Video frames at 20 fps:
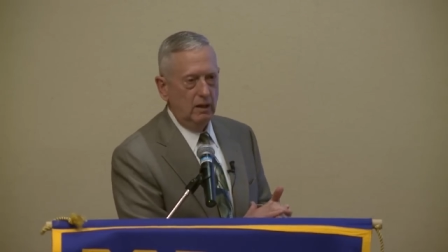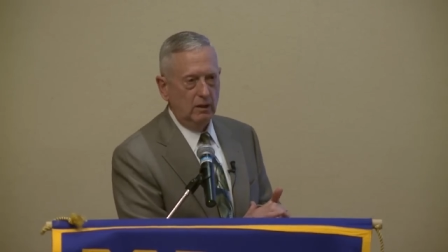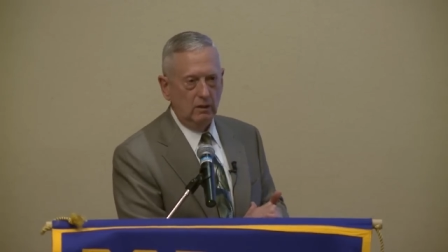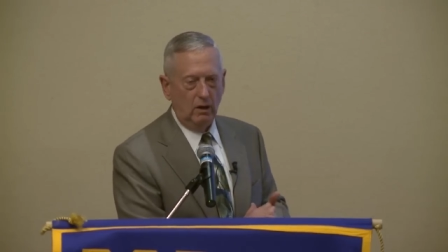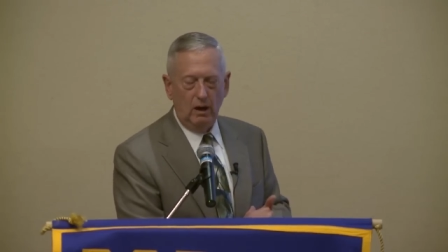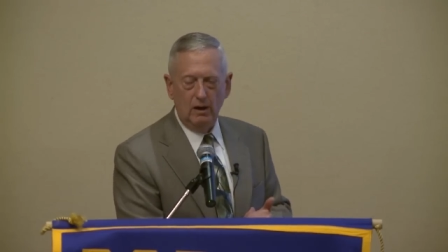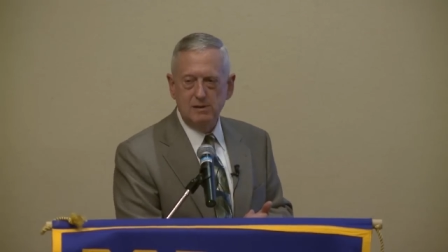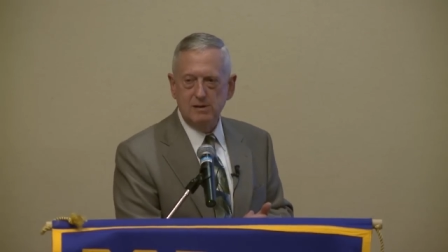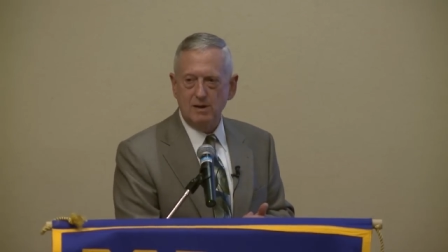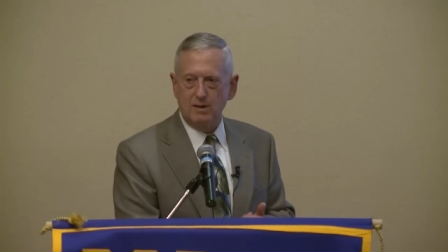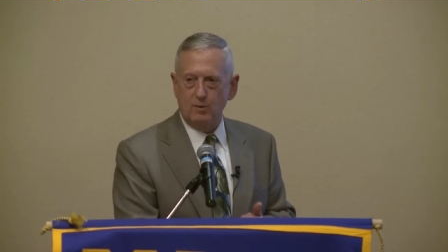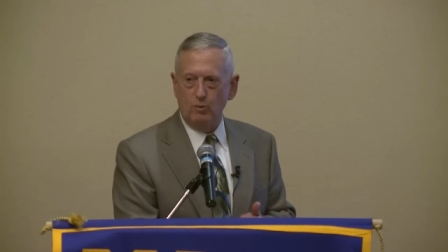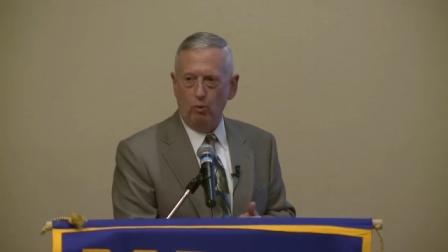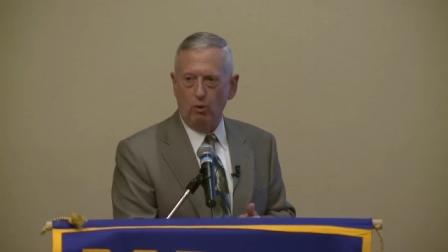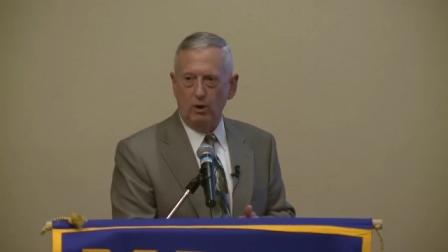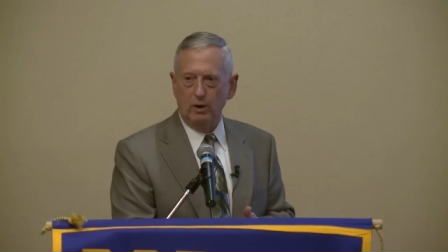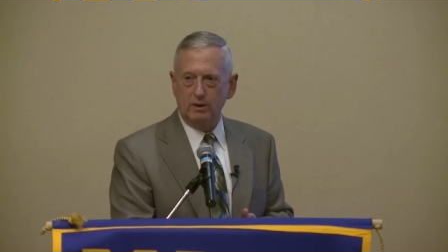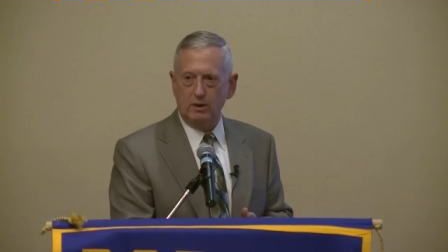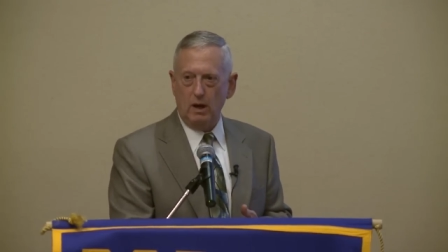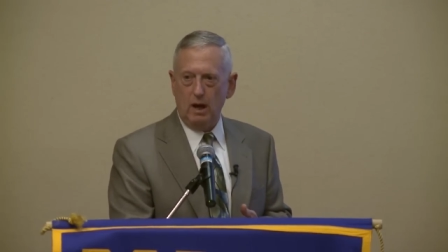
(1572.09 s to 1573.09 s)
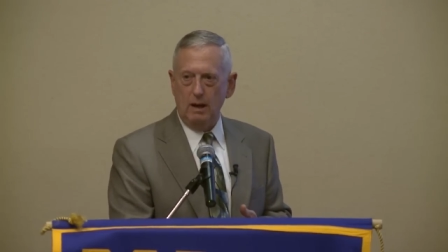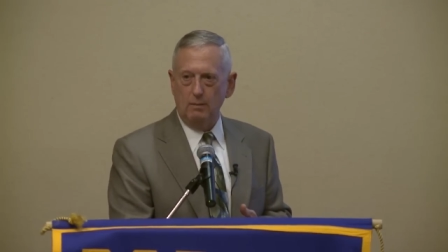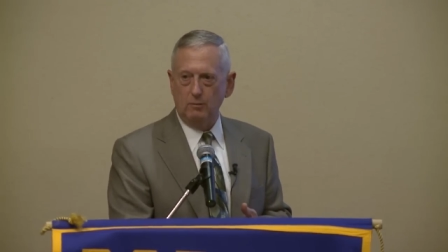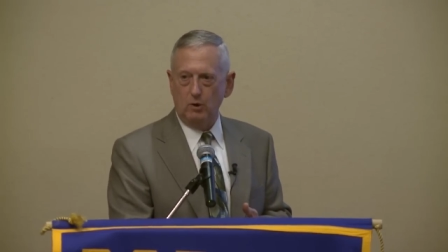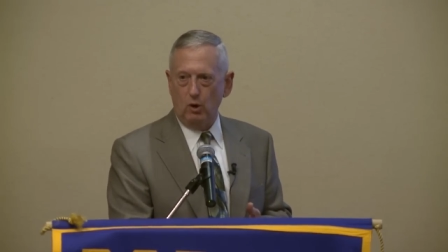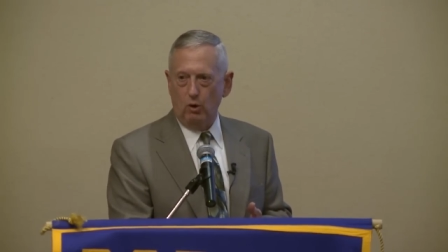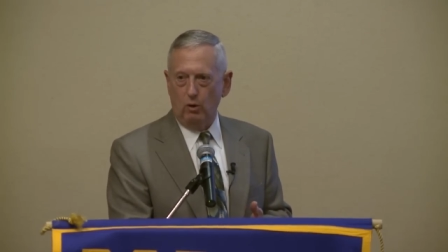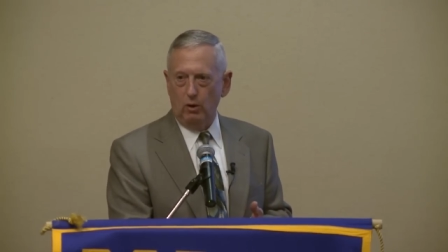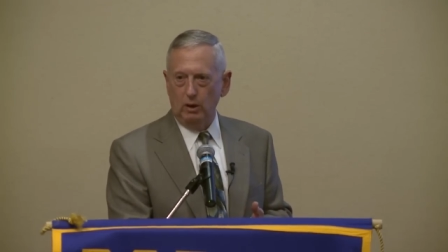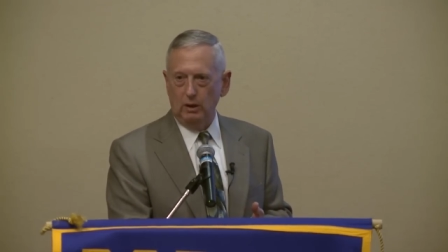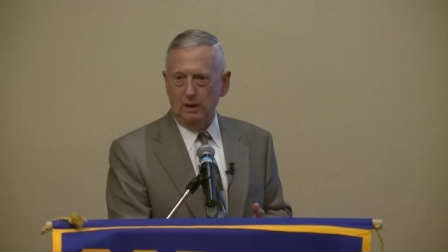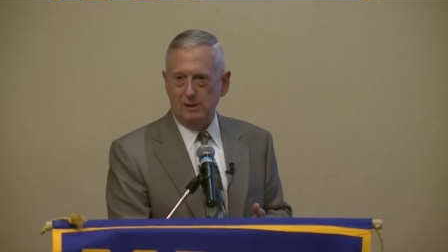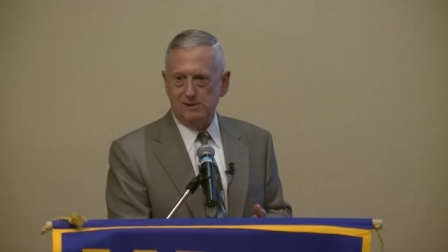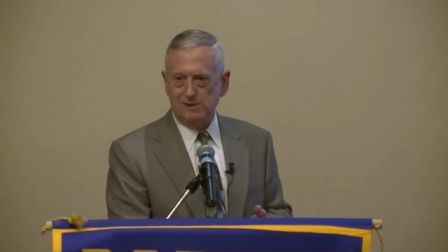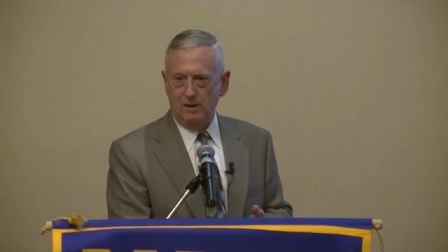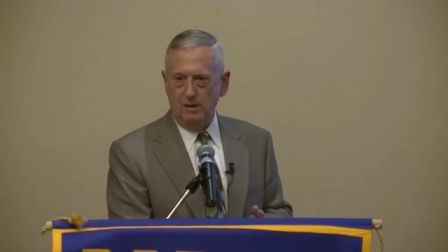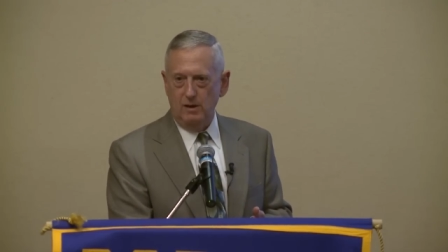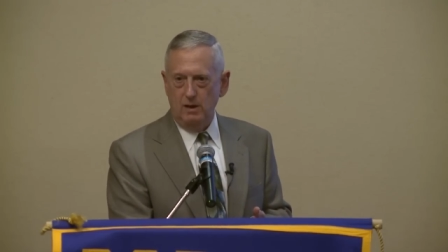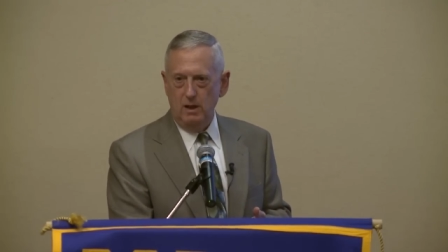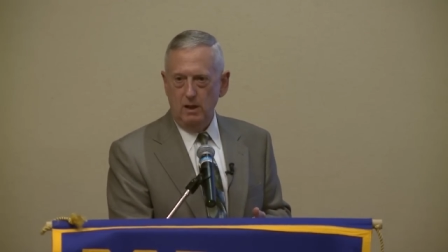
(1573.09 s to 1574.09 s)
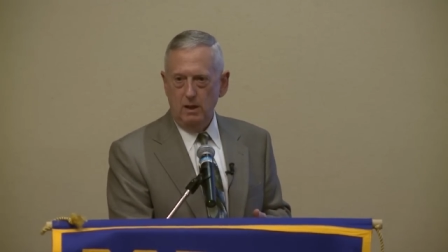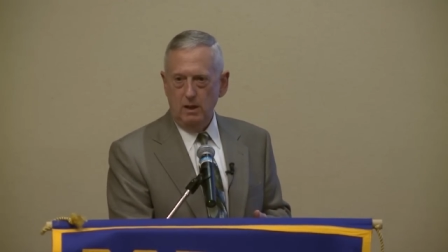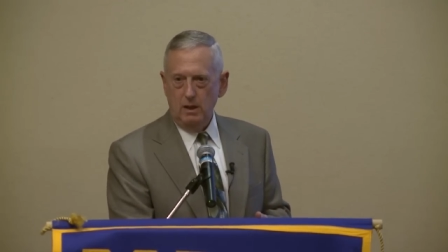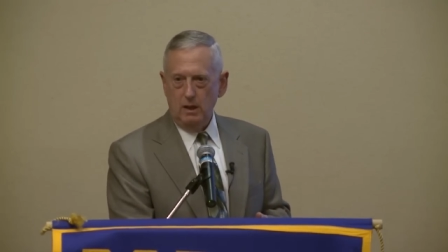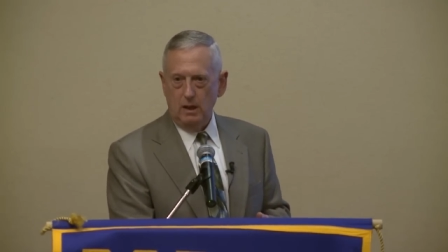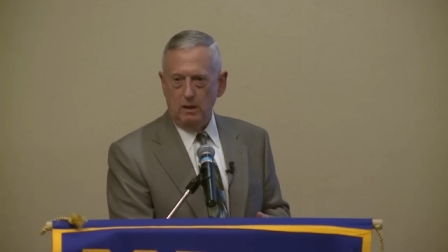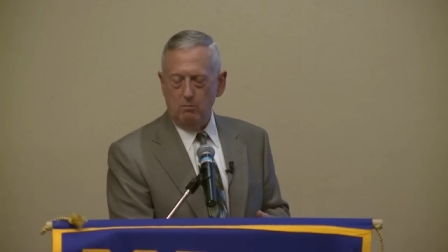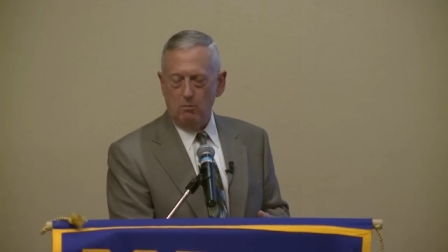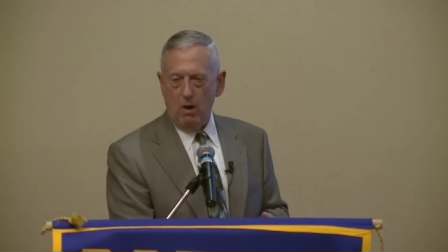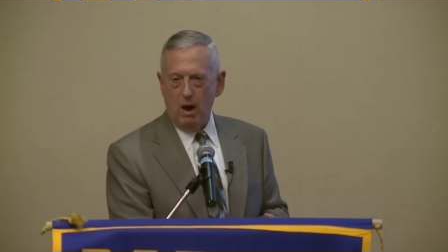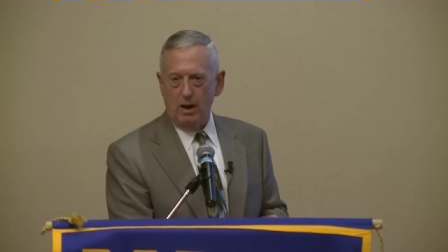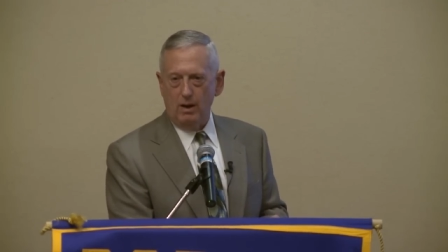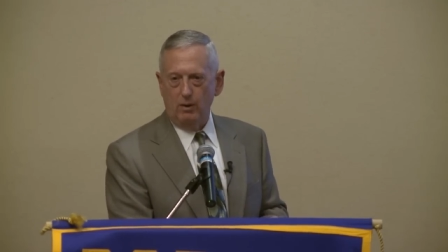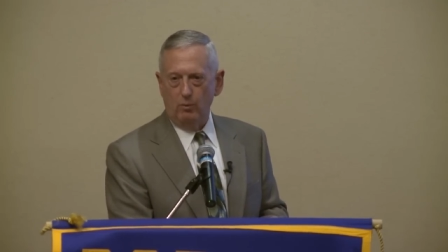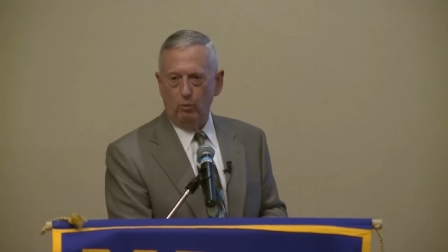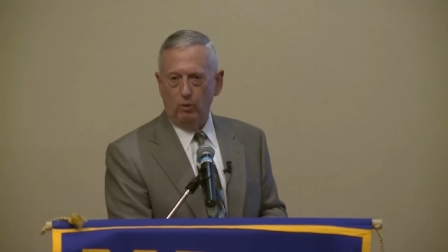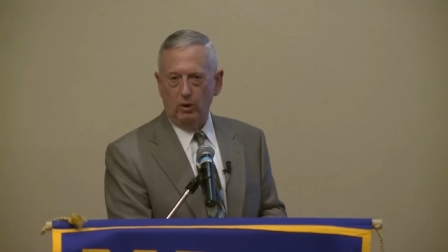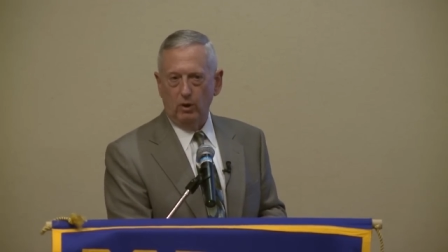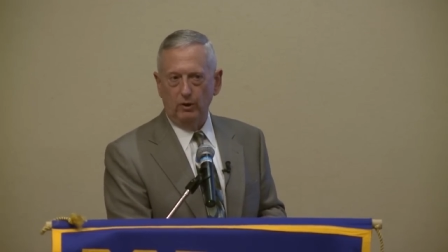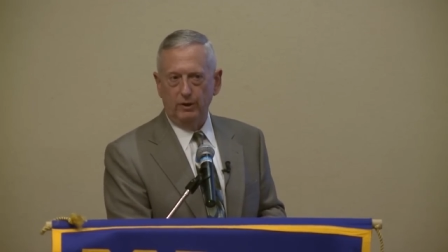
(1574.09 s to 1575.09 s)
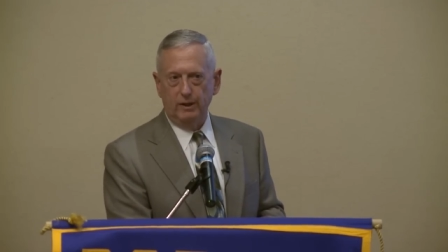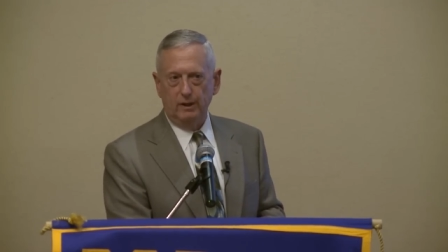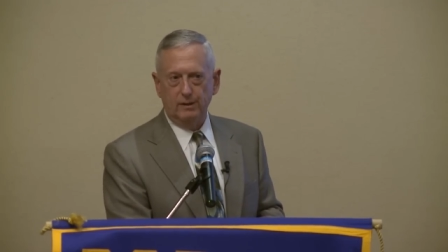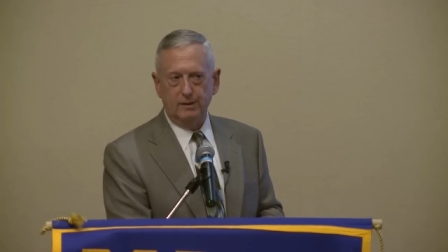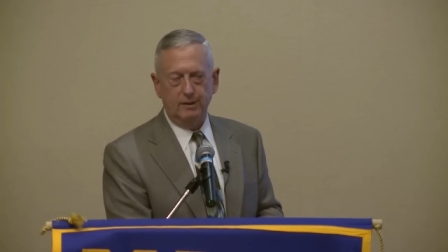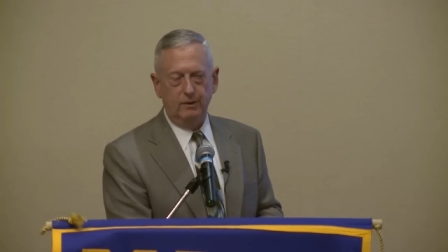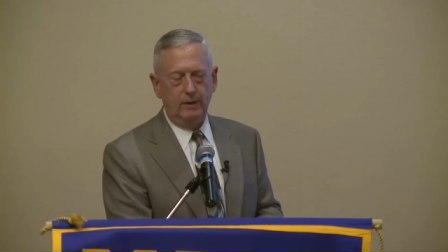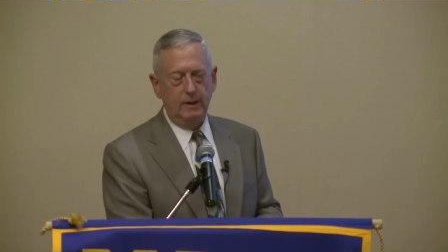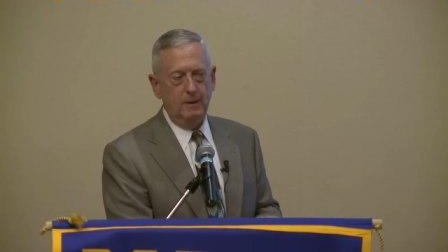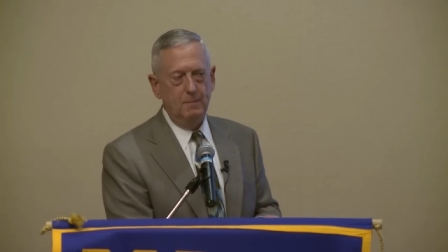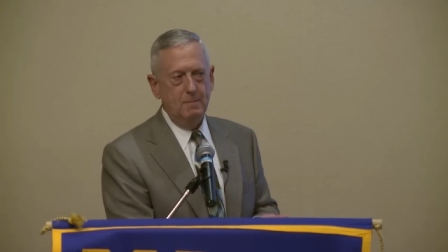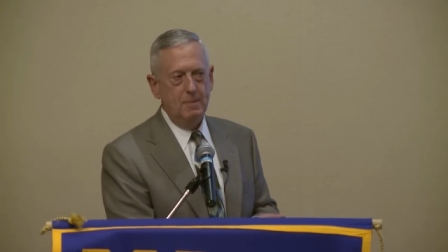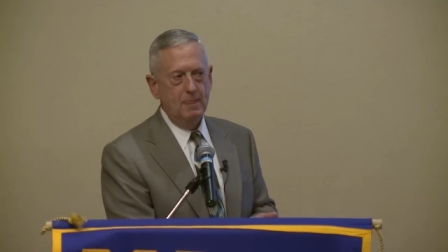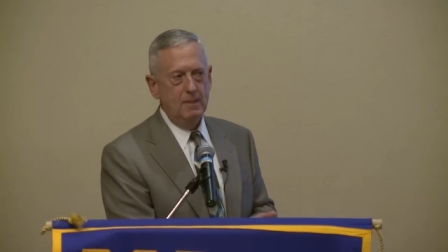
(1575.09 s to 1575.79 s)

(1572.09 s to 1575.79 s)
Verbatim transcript: Largest wartime coalition in modern world history.